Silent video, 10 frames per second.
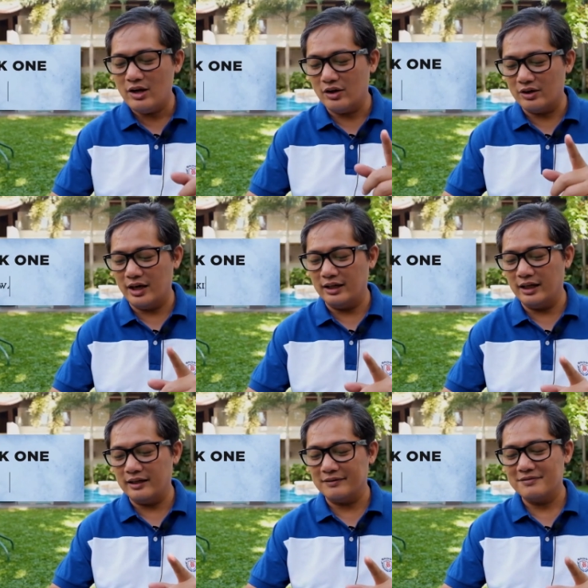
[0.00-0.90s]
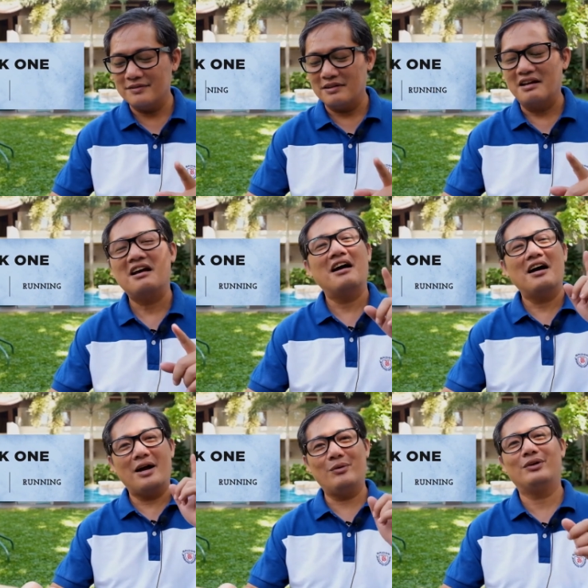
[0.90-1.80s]
or running?
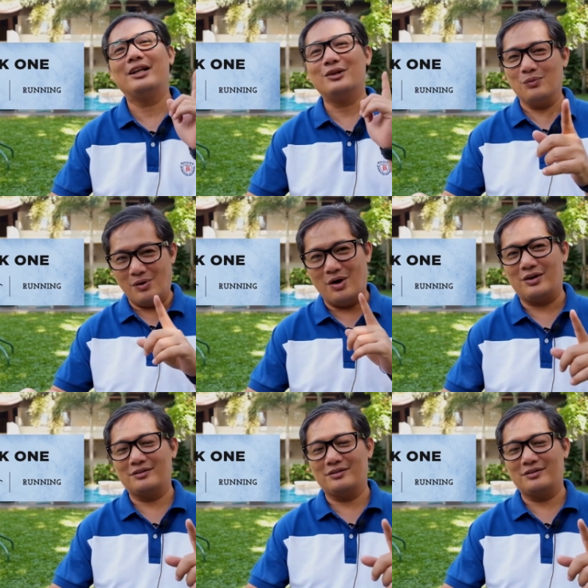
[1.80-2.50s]
I would rather walk.